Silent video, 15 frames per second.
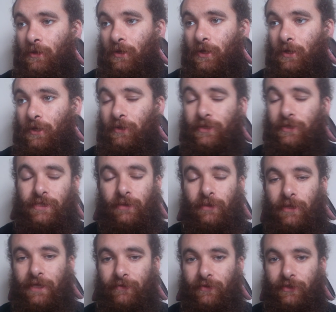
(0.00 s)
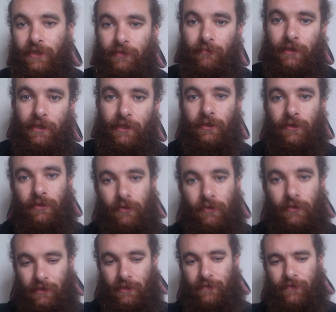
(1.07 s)
I will stick with that for the time being.
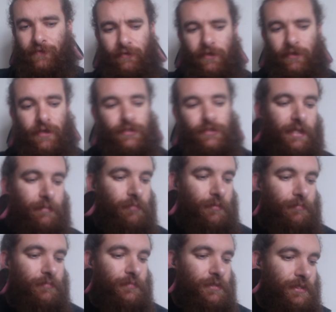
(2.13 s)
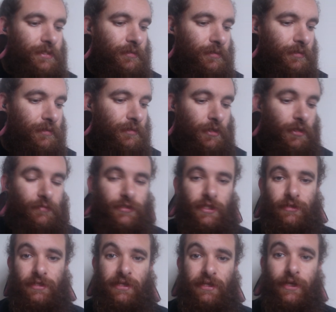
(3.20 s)
If I notice any problems, obviously
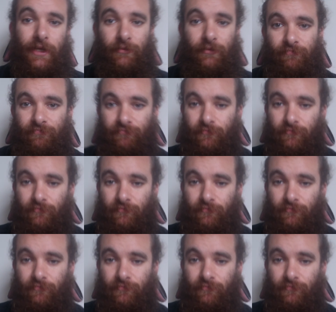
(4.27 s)
I'll slow down,